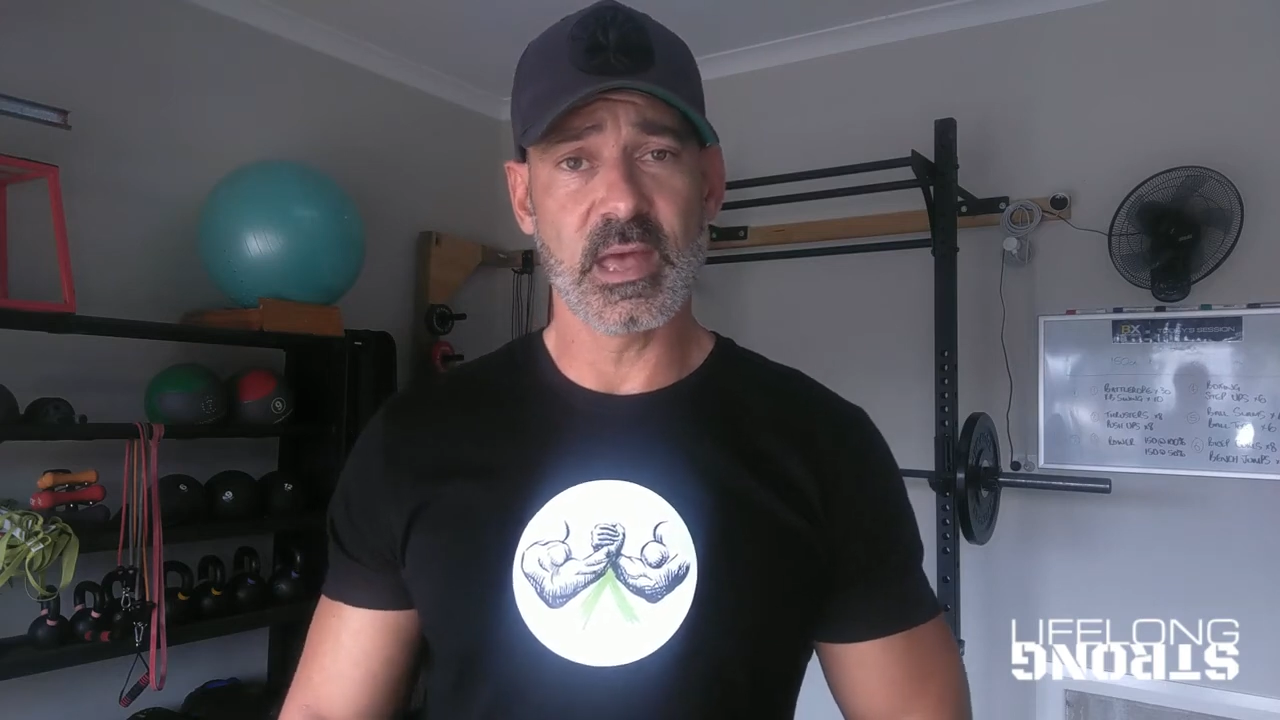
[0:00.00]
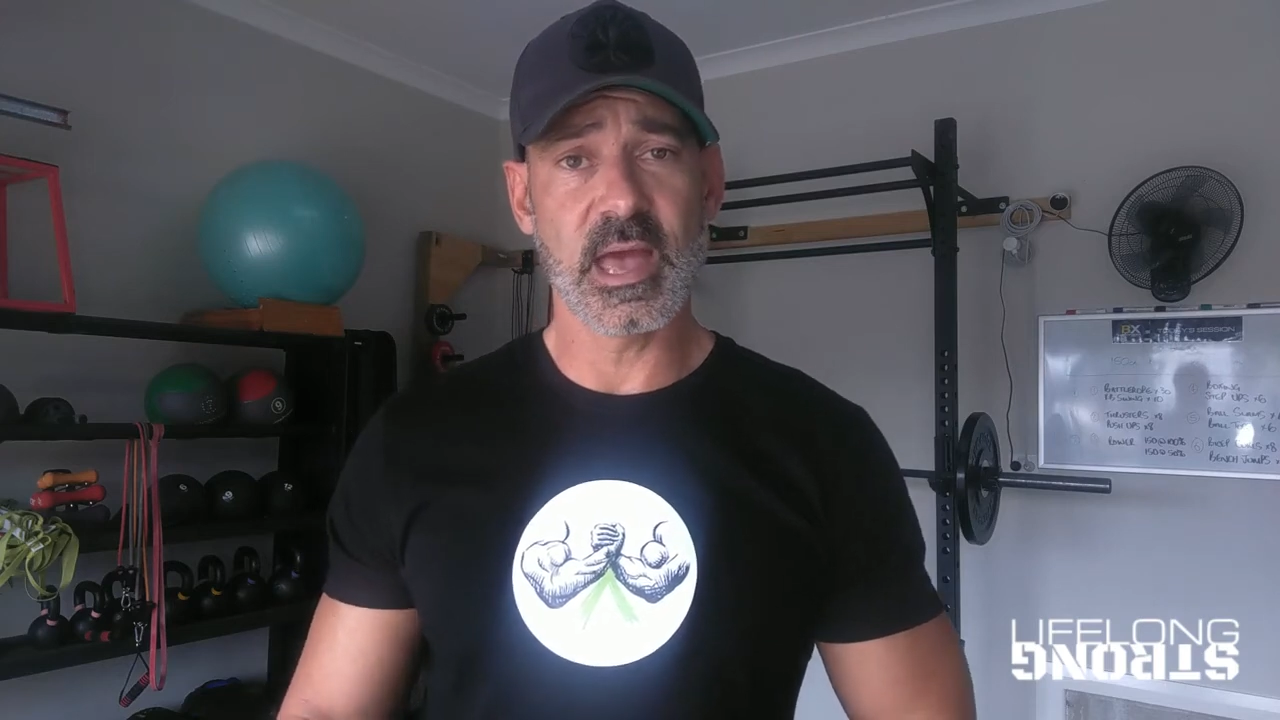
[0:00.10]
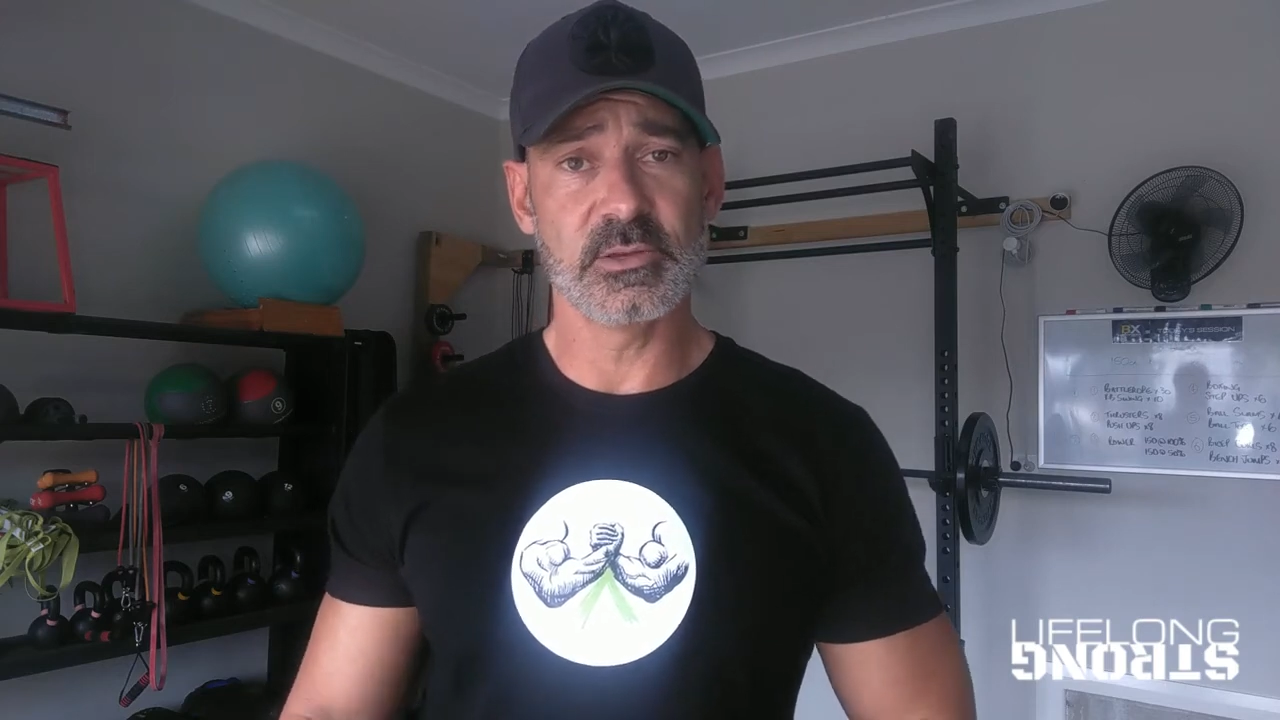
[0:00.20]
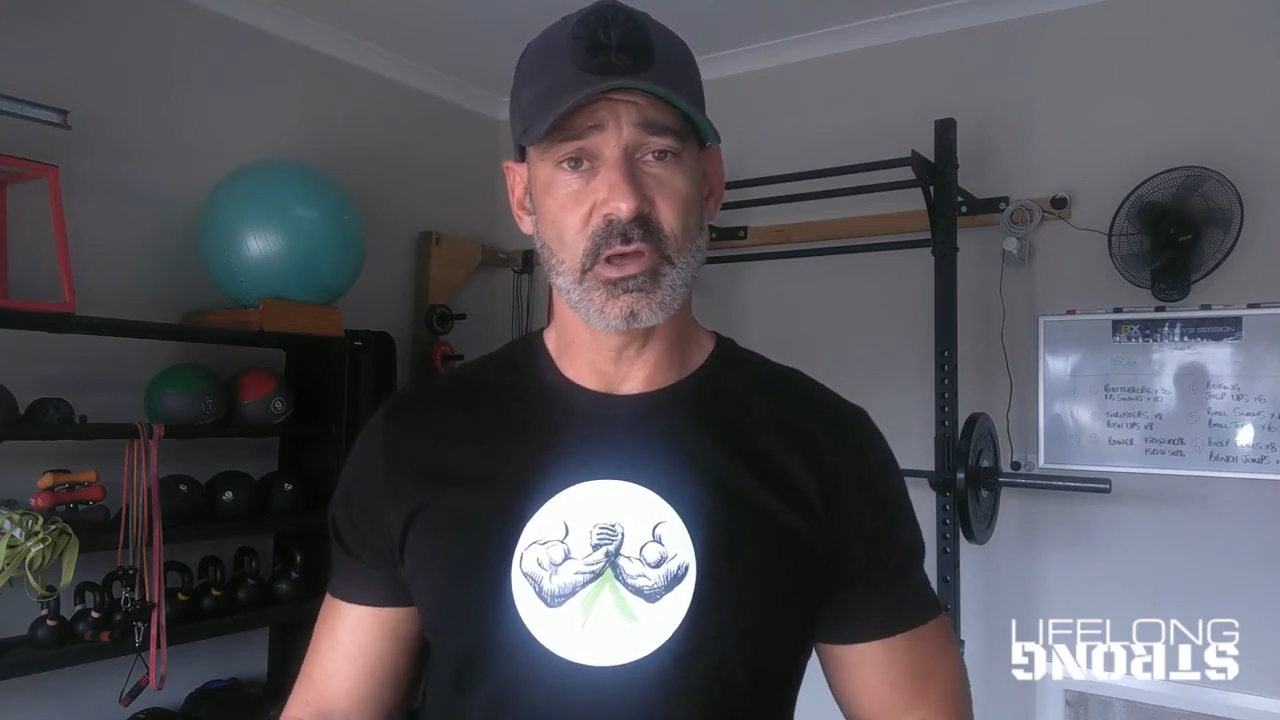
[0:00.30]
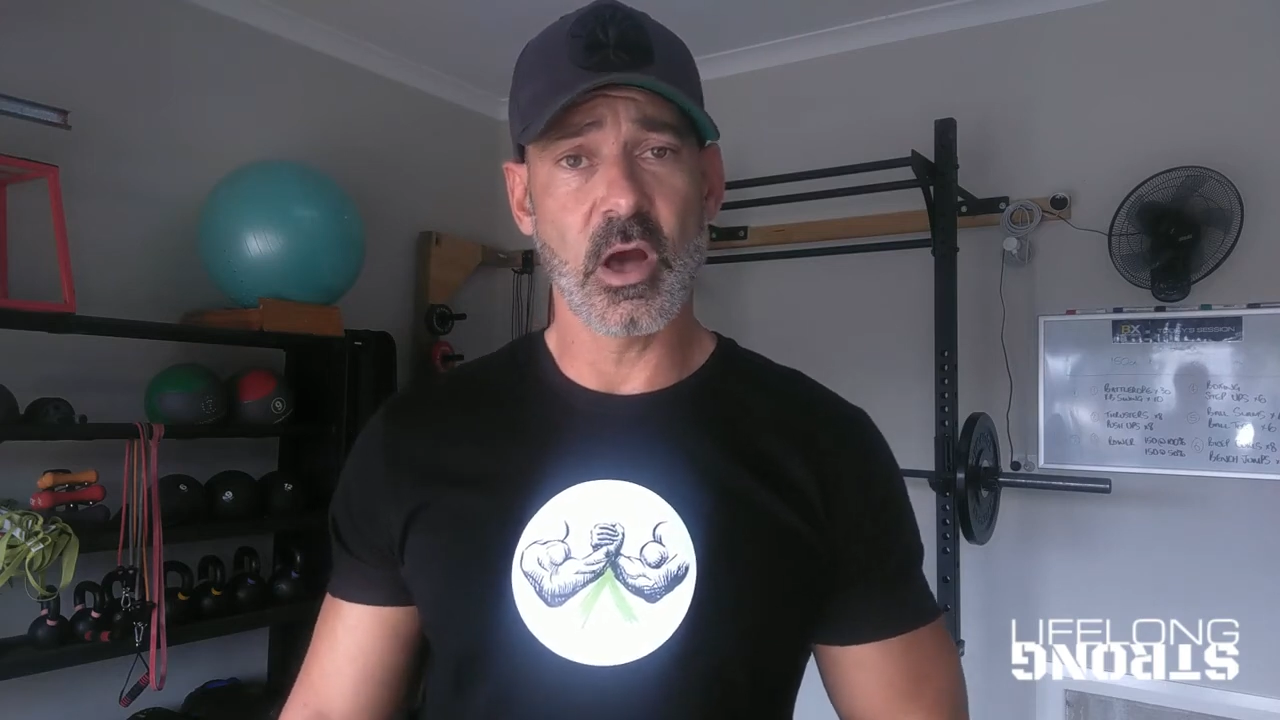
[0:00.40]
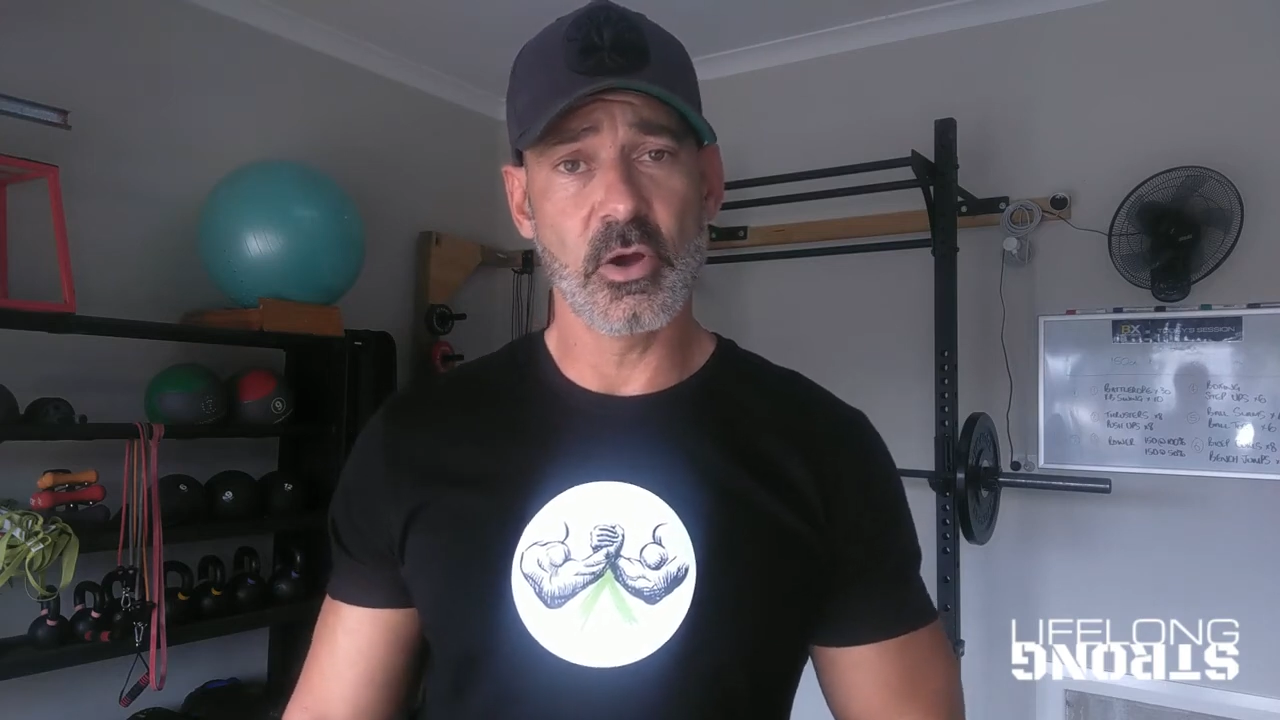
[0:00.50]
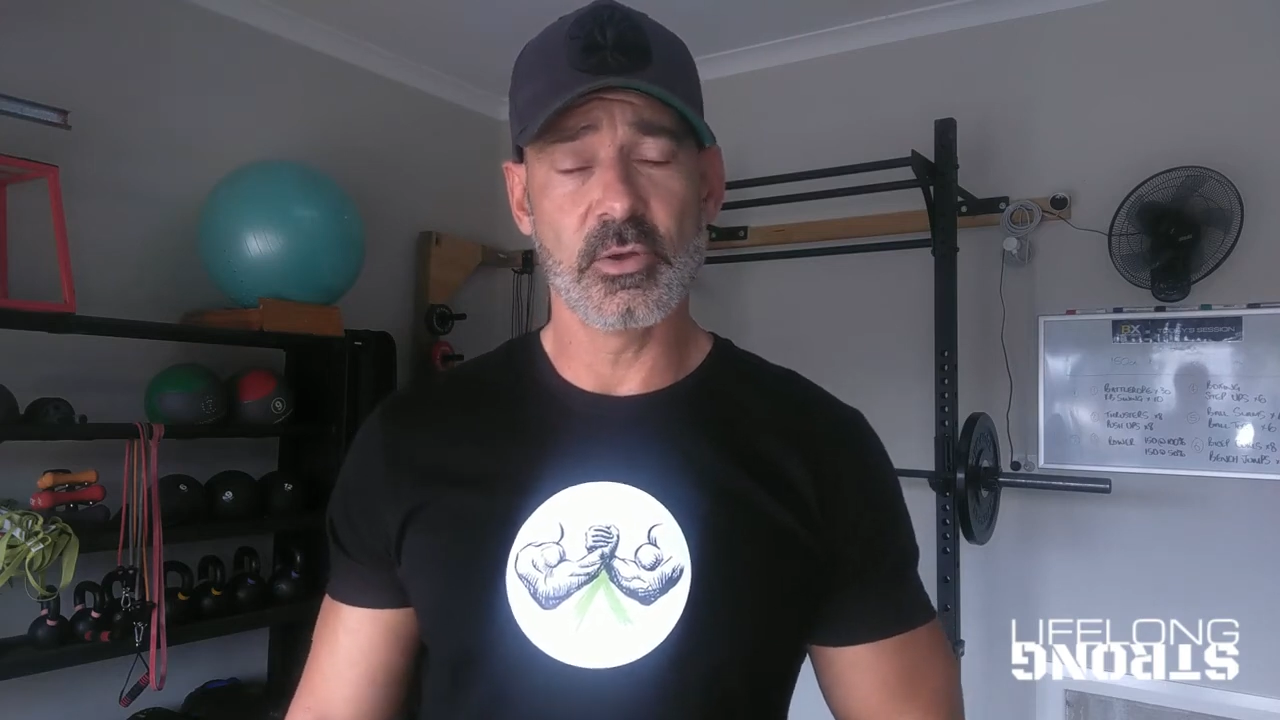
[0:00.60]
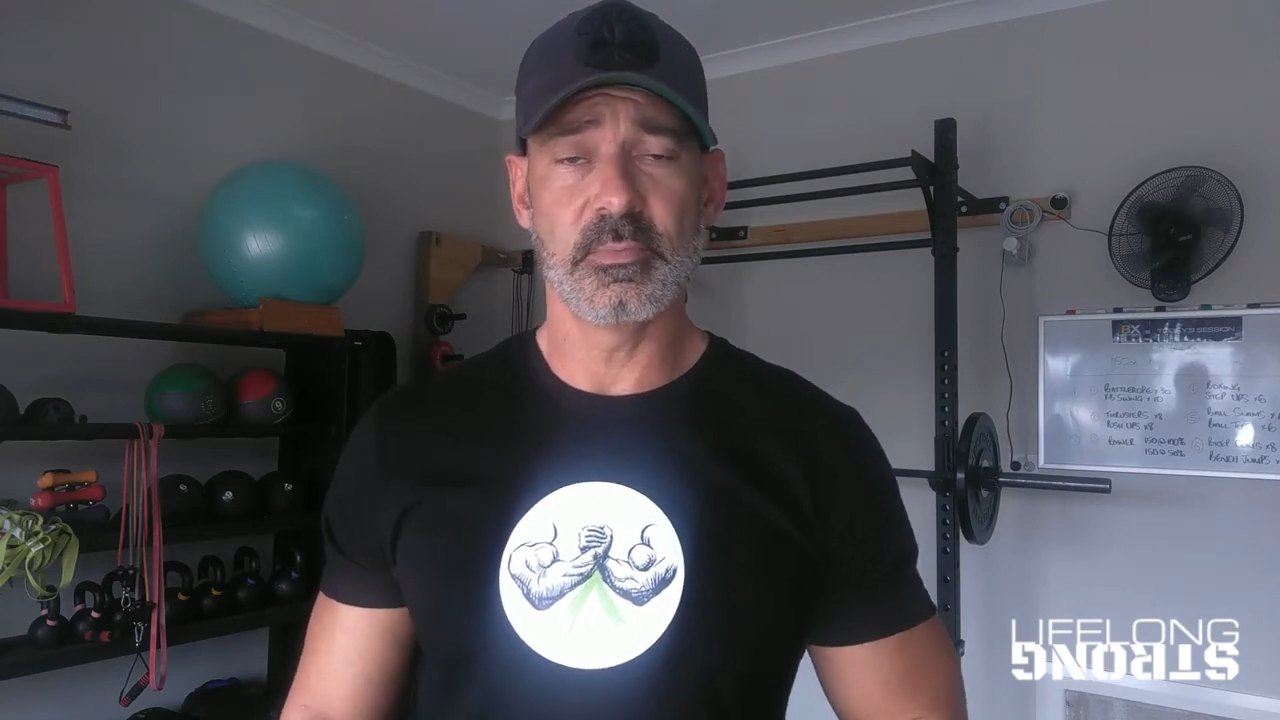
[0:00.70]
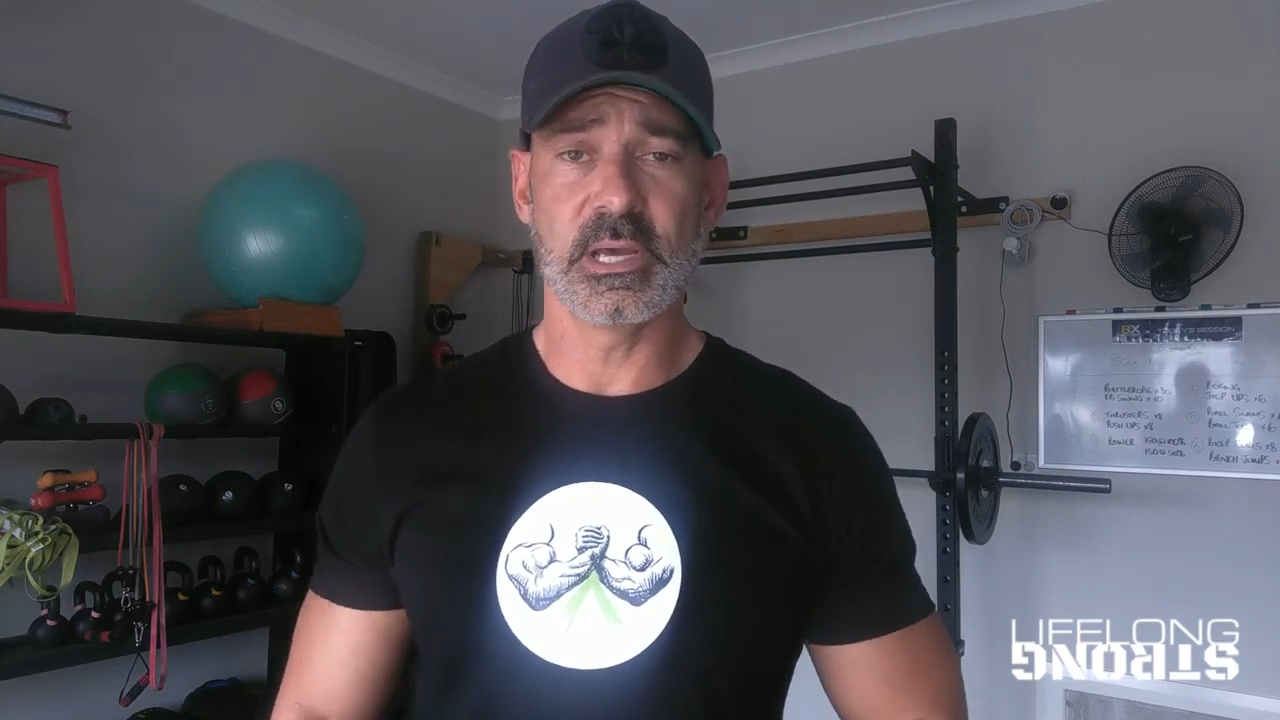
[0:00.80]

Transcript: at home.